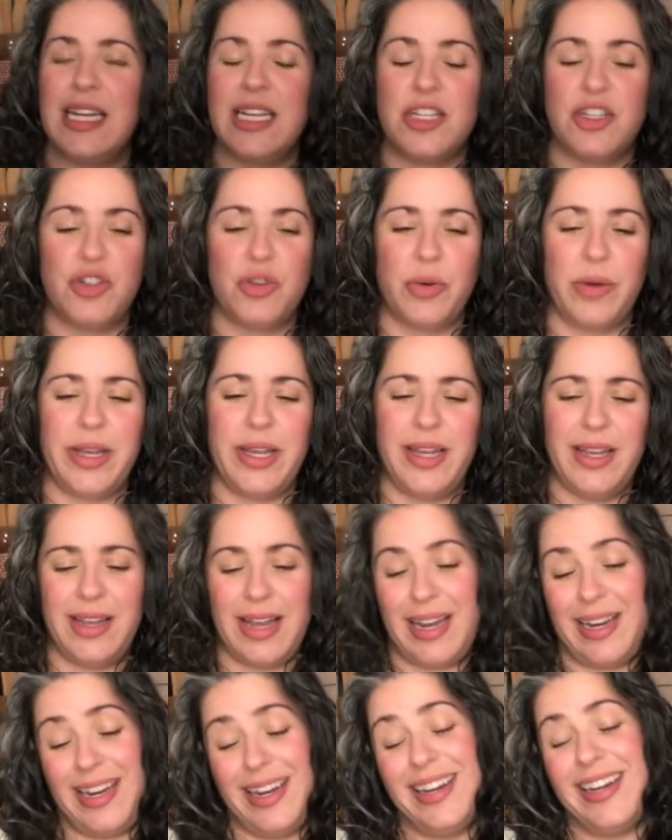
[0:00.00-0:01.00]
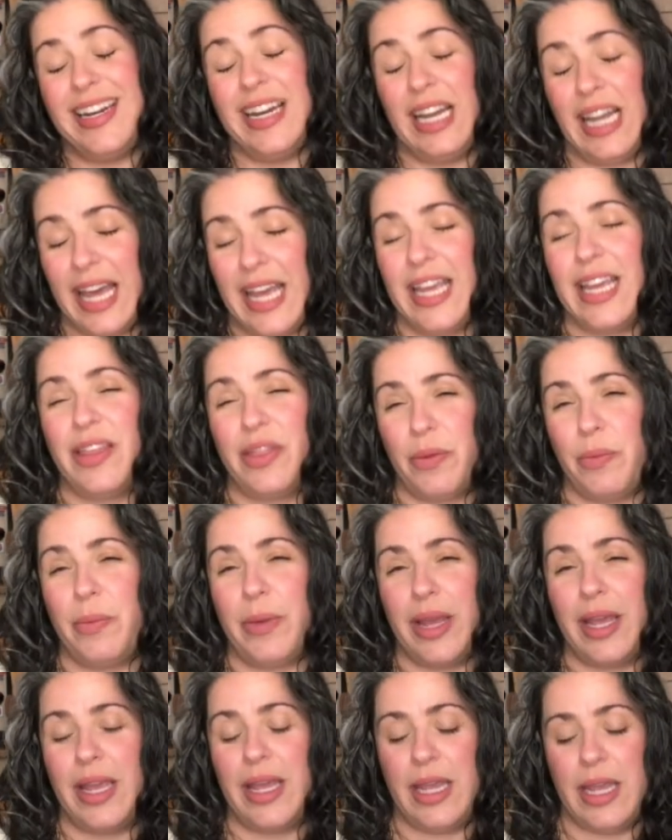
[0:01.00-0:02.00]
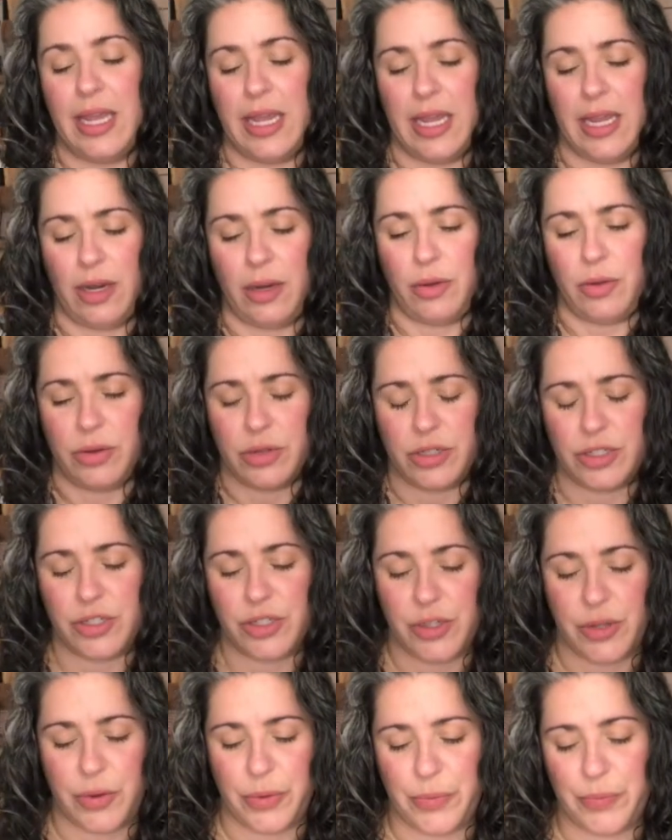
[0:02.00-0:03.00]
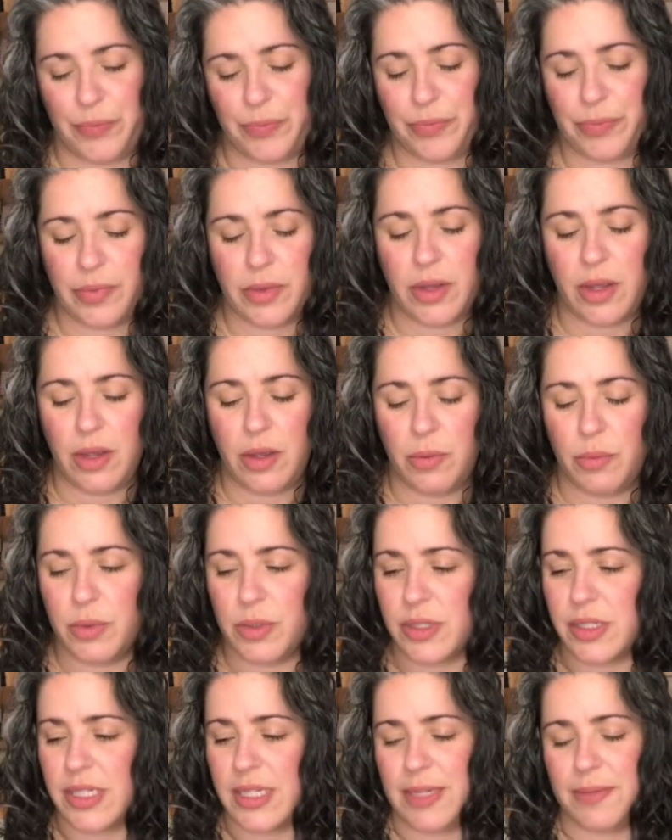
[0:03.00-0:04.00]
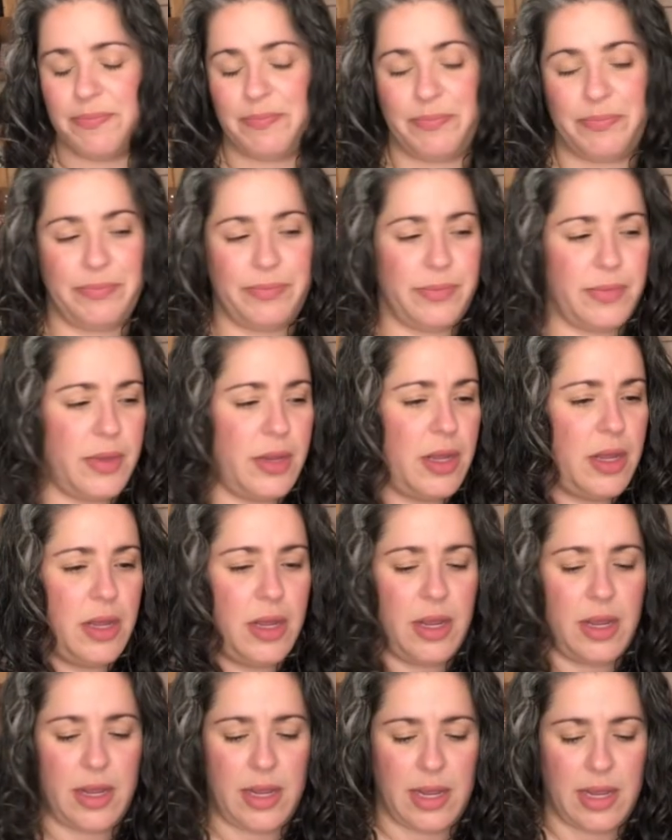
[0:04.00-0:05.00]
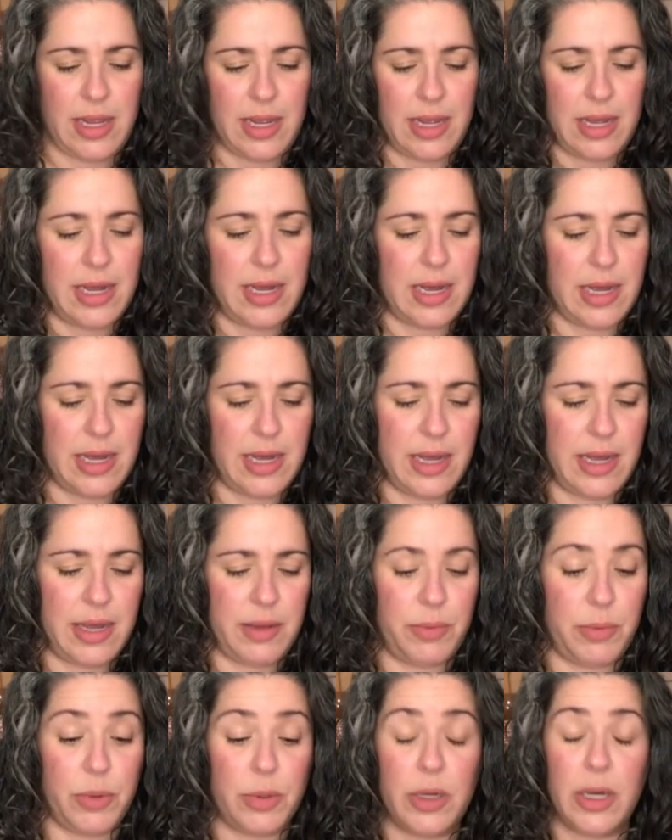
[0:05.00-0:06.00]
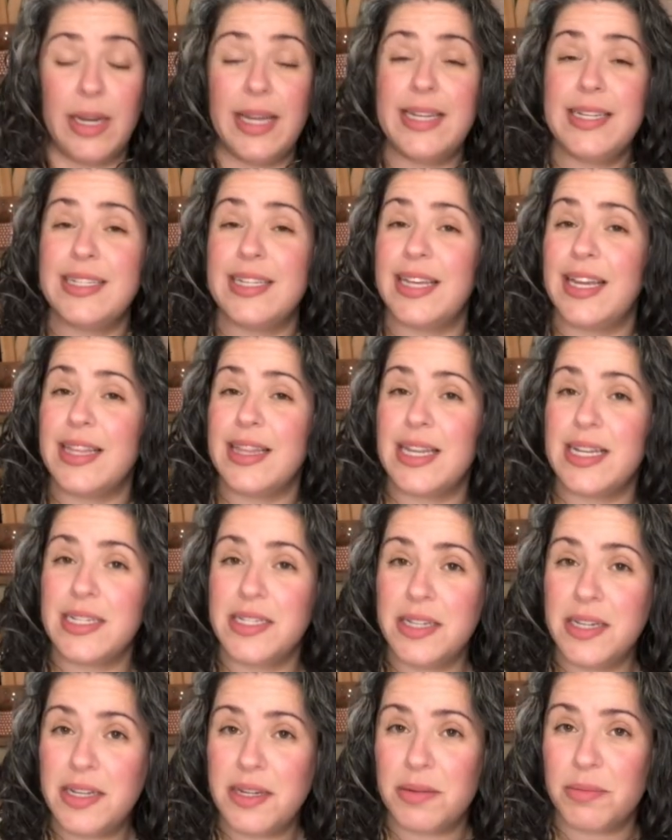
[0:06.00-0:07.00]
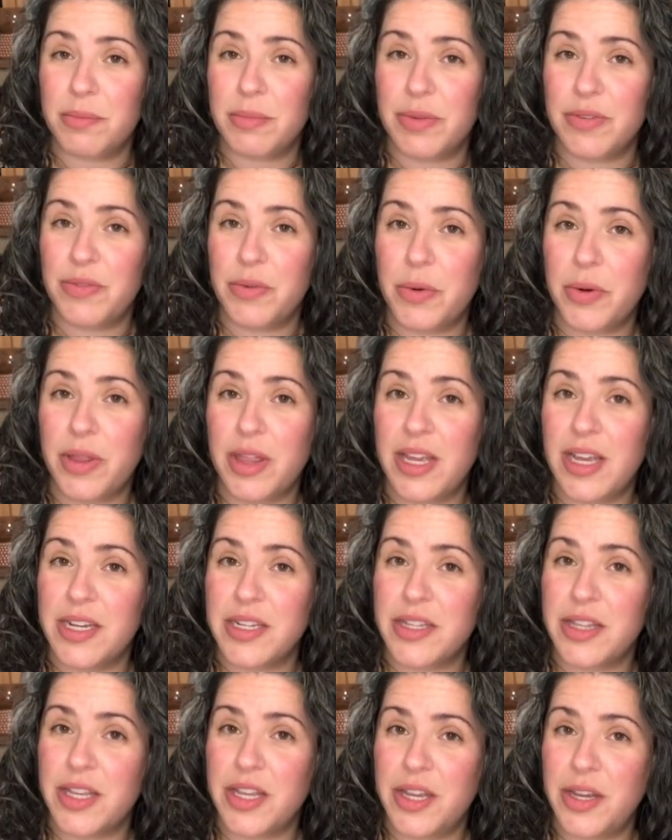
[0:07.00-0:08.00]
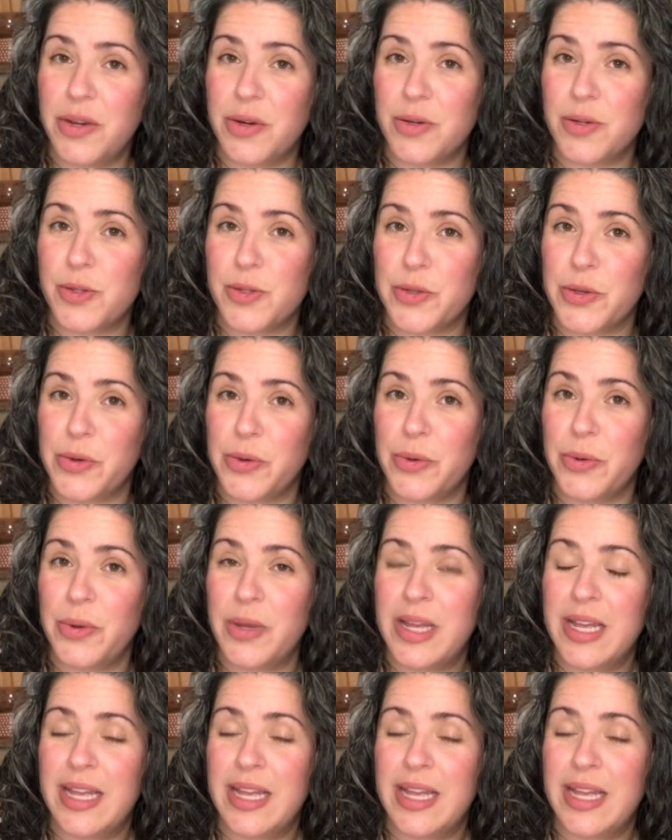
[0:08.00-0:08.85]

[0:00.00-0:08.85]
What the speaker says: enjoy it. I didn't like the way it looked, so we'll see. I would like to get that done before the end of the year, so